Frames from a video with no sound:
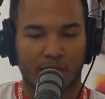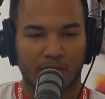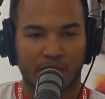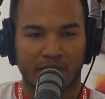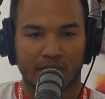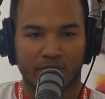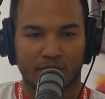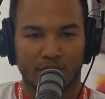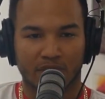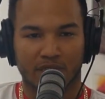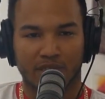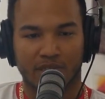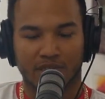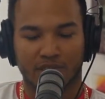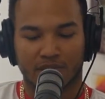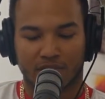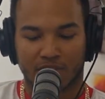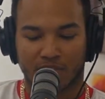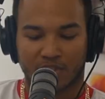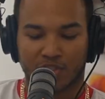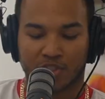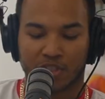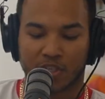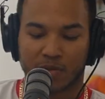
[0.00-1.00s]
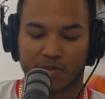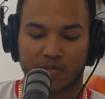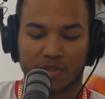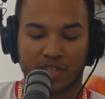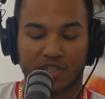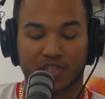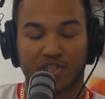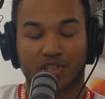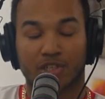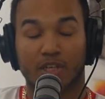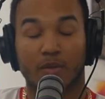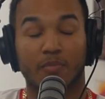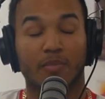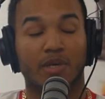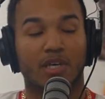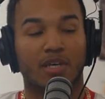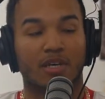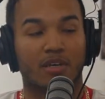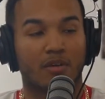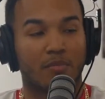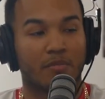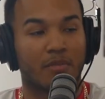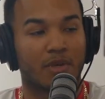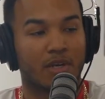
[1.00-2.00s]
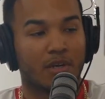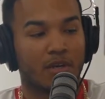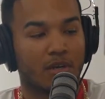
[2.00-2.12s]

I mean, it was just it should have it shouldn't have been him.